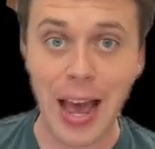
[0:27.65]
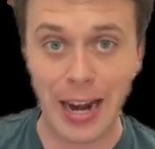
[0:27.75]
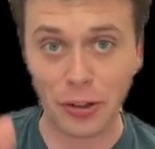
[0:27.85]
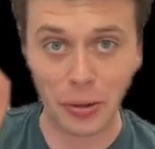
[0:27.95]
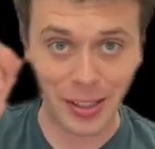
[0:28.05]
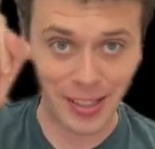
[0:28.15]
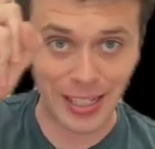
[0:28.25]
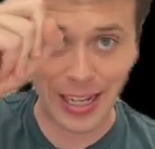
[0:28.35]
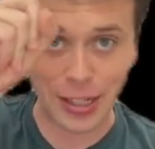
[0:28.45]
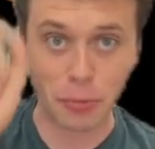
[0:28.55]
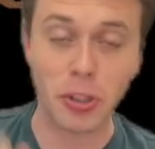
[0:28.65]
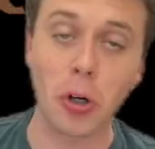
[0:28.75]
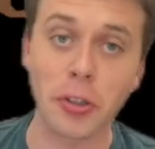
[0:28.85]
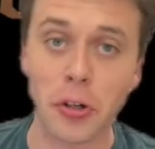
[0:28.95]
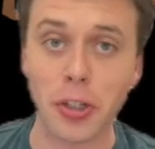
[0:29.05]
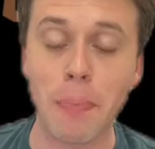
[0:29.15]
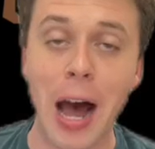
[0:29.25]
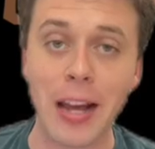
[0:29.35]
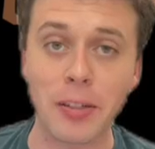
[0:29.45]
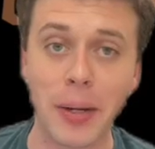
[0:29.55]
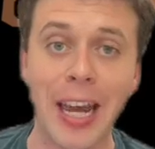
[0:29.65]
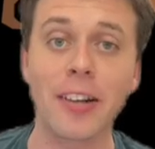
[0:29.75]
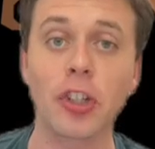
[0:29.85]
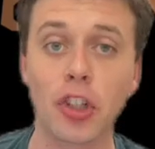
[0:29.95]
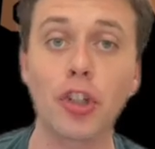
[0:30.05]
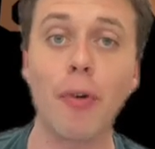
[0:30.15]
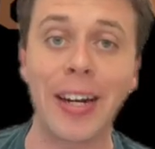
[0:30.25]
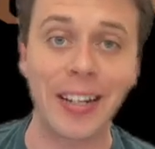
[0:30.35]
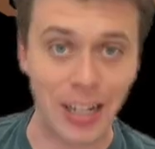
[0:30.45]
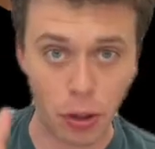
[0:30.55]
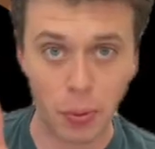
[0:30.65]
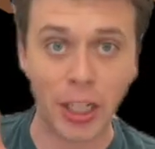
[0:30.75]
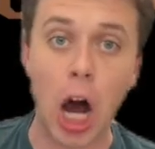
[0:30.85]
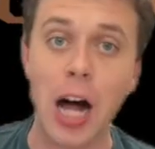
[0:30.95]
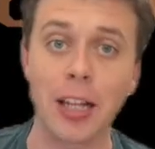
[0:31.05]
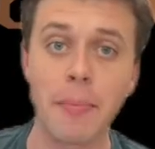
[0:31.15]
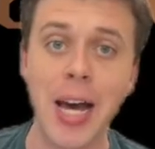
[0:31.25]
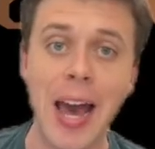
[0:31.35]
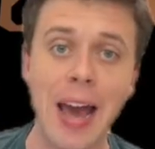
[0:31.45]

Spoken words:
And as you can see, as a result, our spines began to straighten into a column,